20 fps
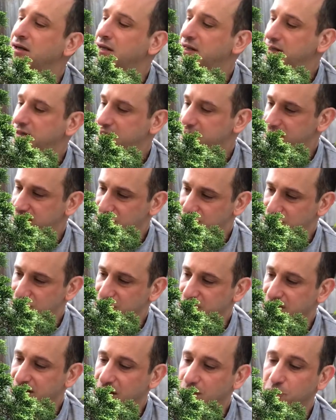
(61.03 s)
this
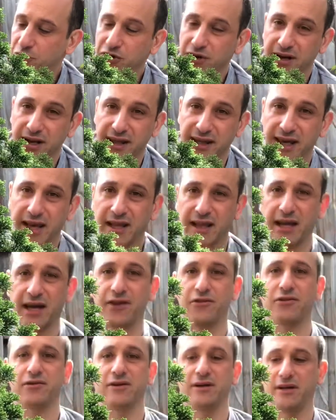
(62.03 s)
tree, I put an air
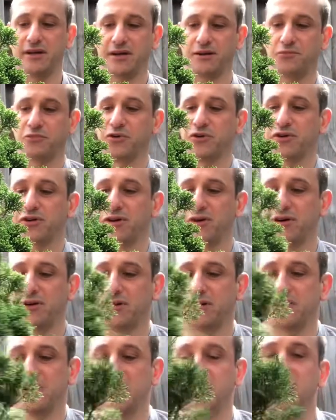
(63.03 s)
layer on, and I put it
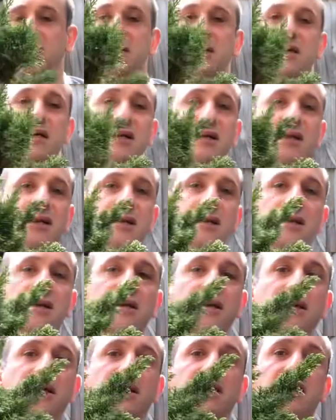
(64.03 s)
on
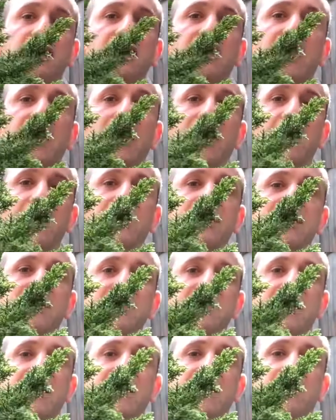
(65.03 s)
there. You can
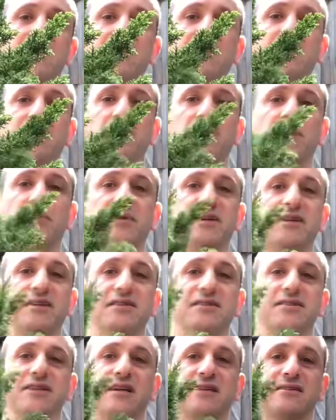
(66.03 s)
see, you probably
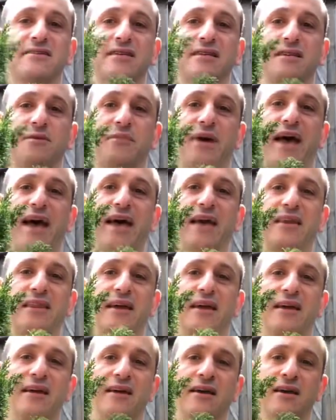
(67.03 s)
can just see the bag
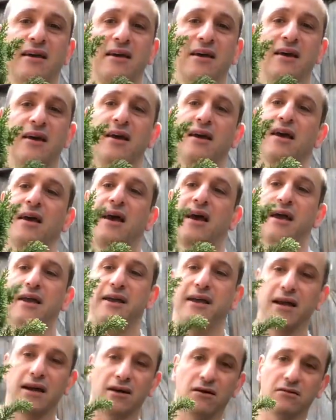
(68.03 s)
there. And
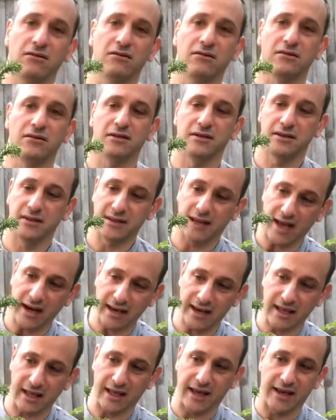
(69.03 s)
now, that
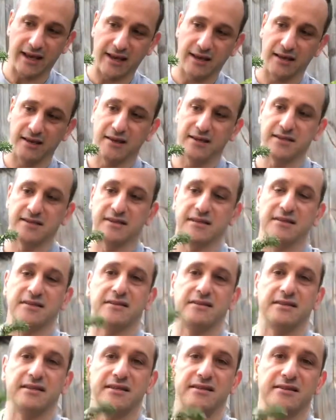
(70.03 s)
air layer
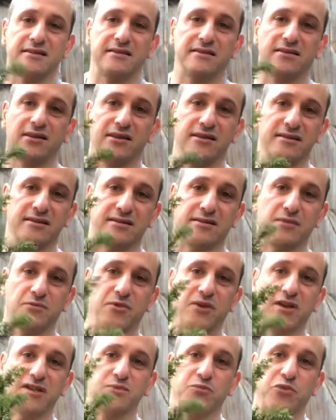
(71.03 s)
is there's some
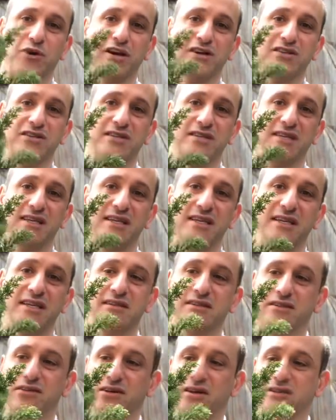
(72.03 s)
nice branches here,
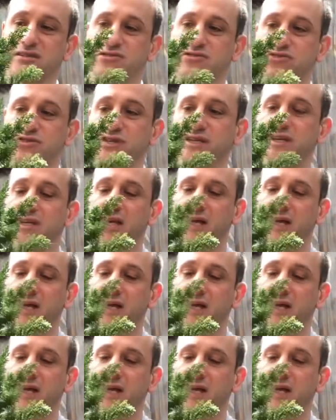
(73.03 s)
it's a nice tree.